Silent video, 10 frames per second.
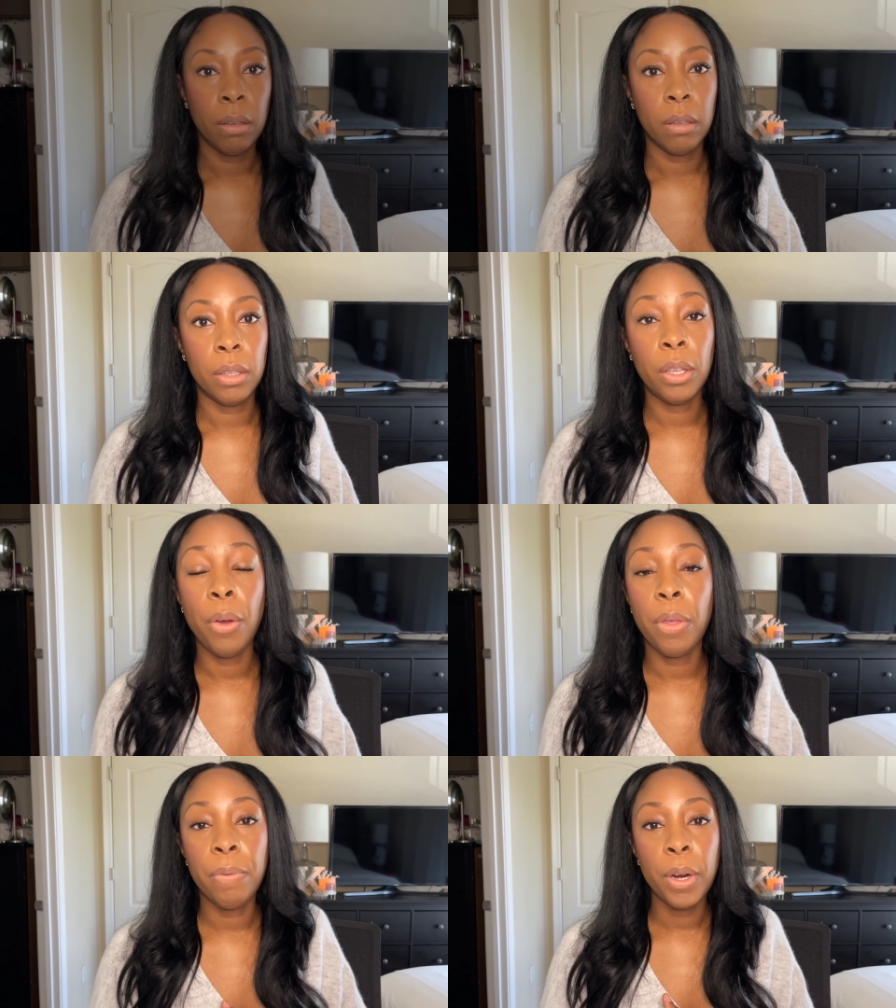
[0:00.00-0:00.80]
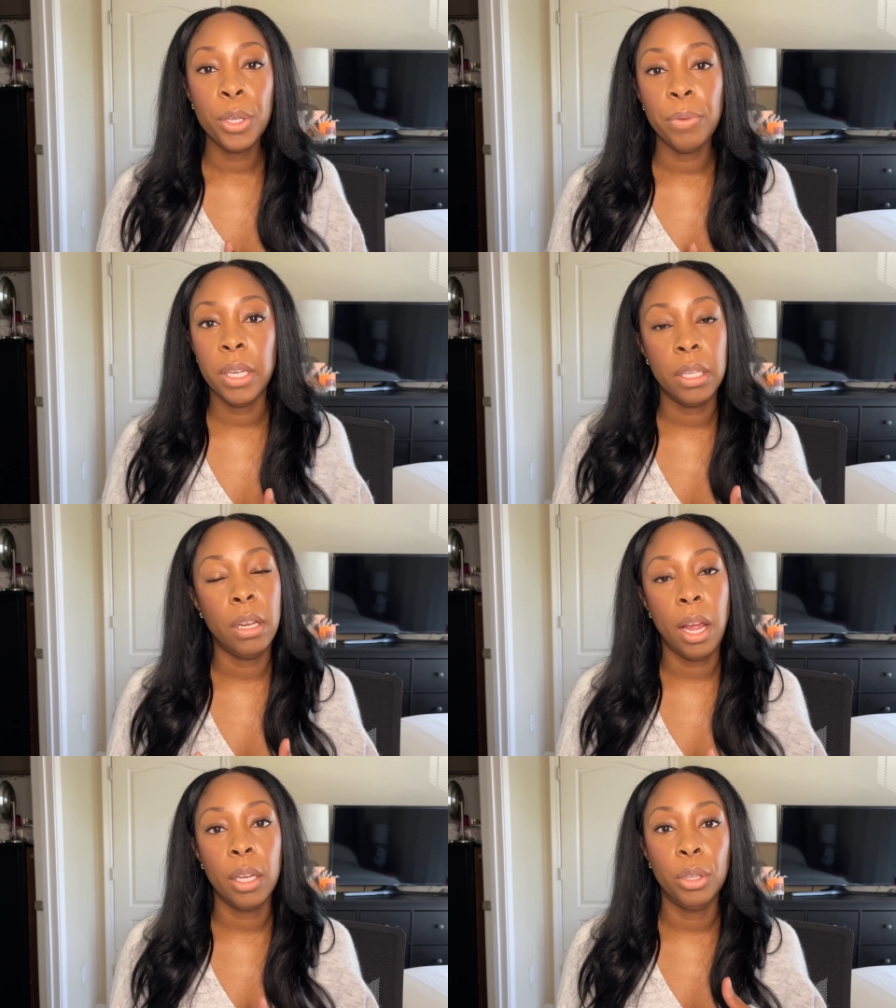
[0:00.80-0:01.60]
So the first reason
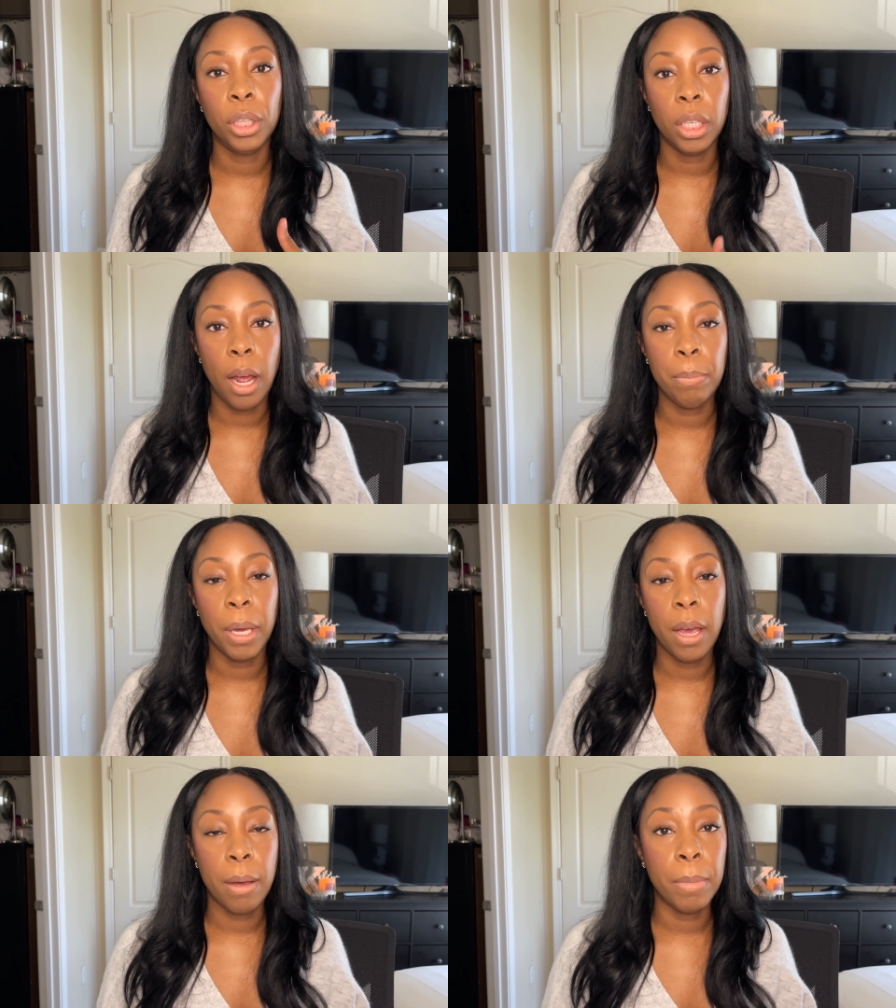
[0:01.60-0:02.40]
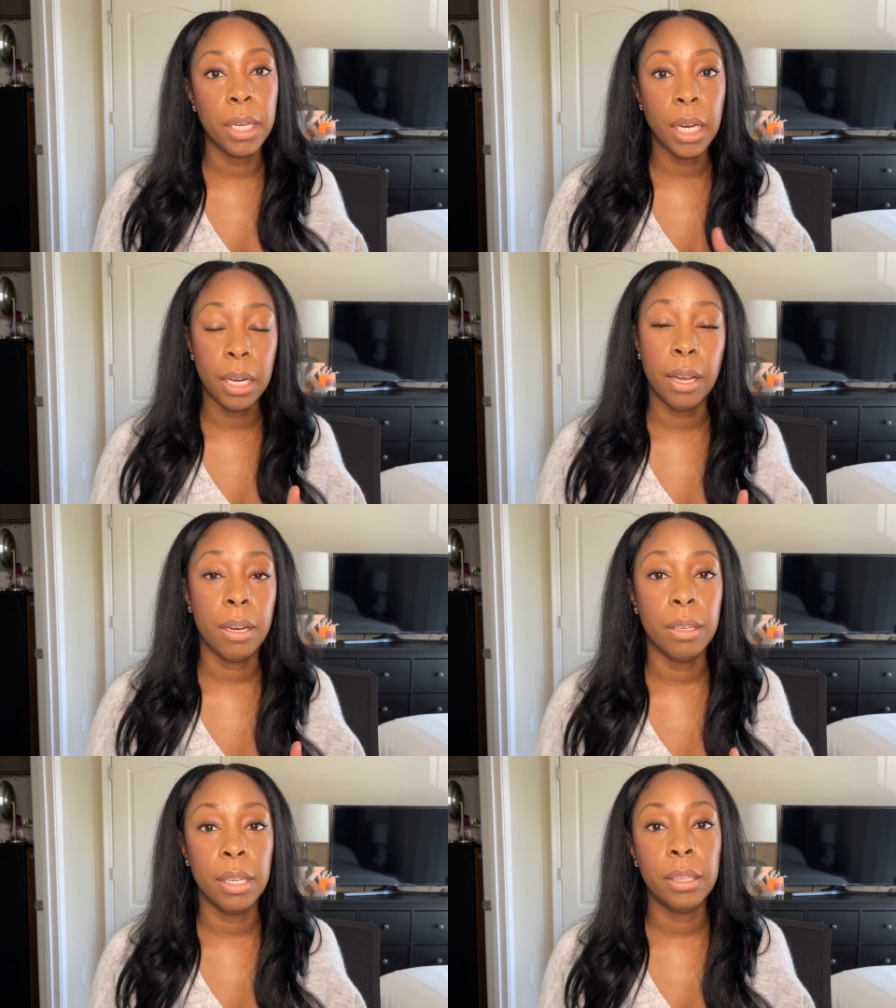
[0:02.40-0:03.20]
that you should not become a data
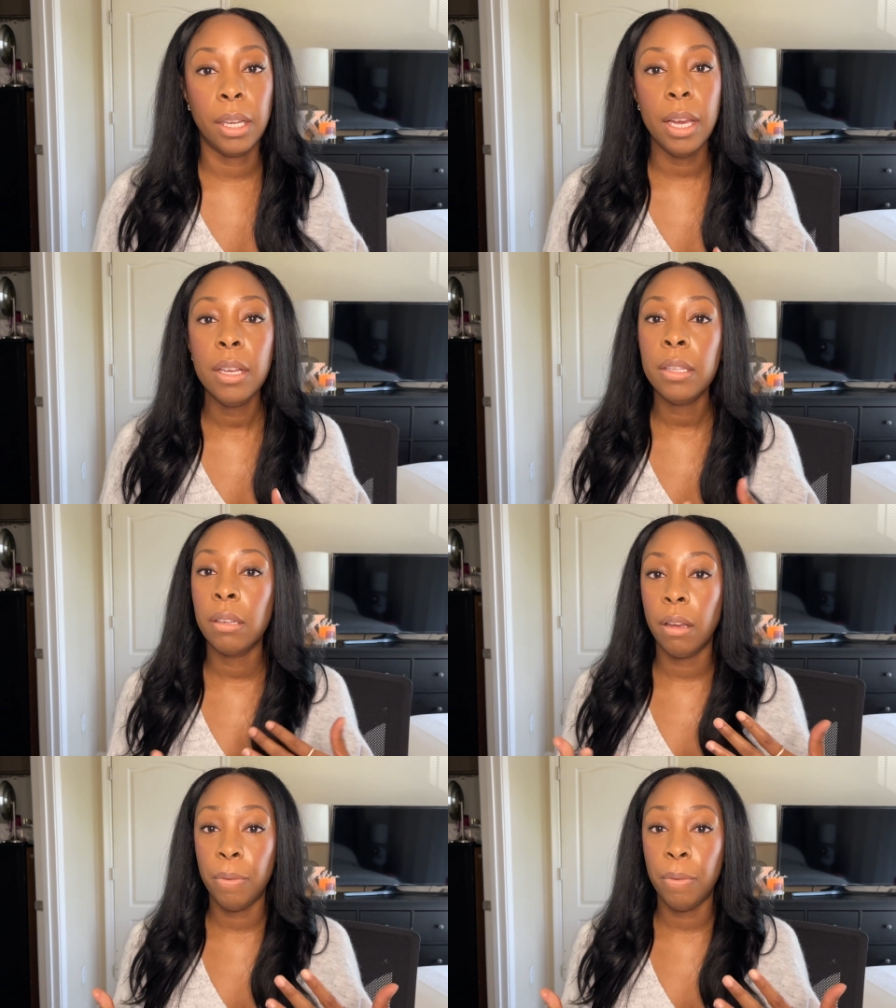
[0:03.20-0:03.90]
analyst is